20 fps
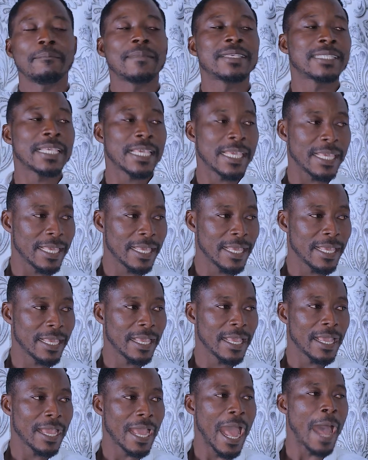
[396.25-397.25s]
See,
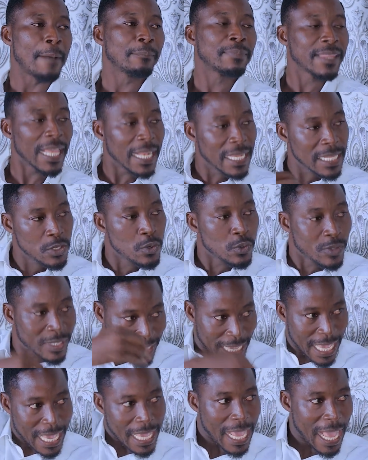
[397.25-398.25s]
I'm telling you,
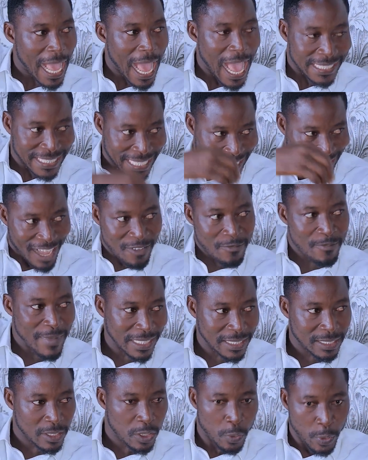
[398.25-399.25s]
sir, as a
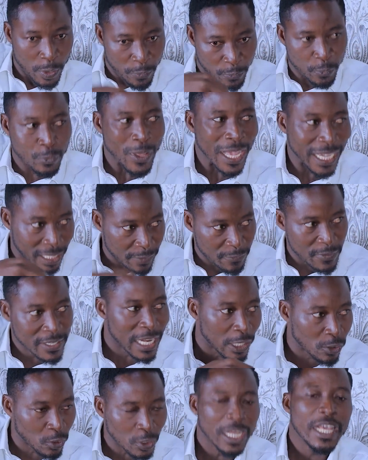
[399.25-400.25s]
government, if we are giving
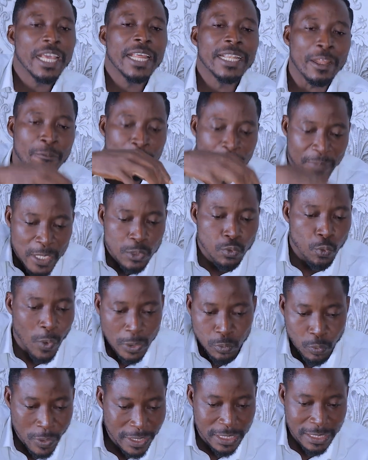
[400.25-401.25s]
the note, the first
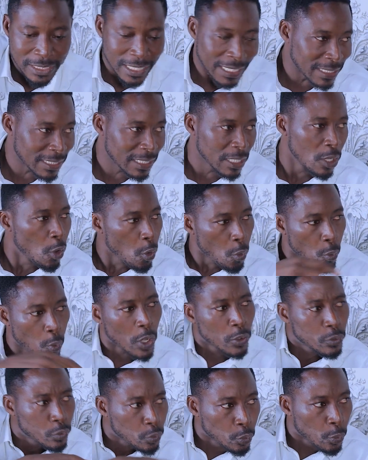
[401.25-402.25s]
120 days,
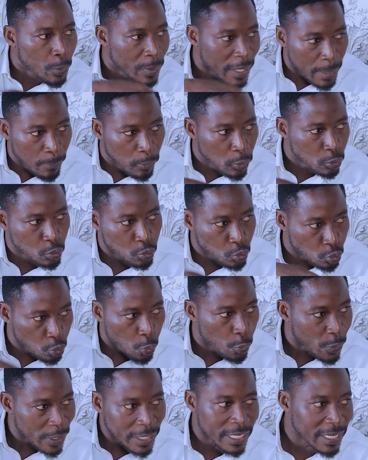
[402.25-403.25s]
what we will be able to
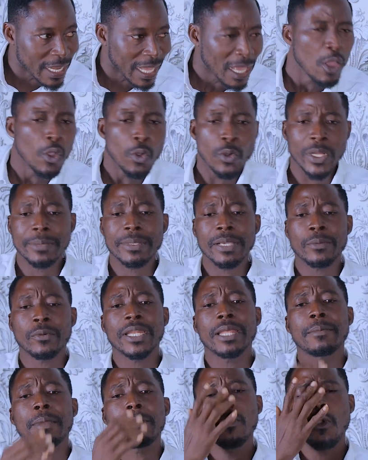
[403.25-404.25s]
do within the when
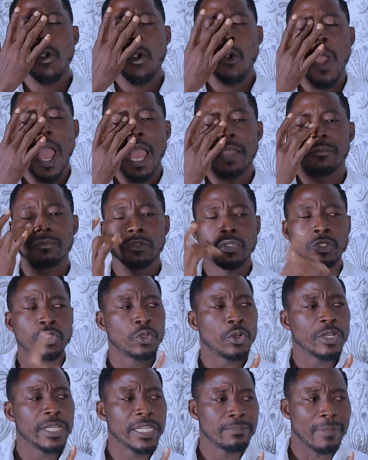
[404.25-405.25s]
you
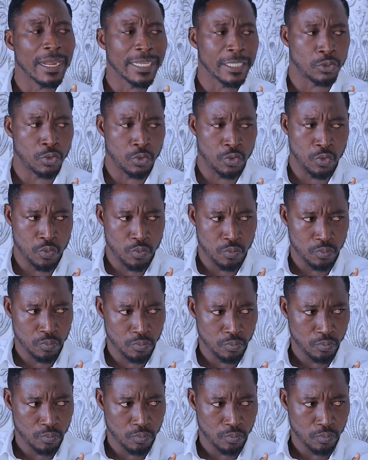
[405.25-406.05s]
don't need money to do.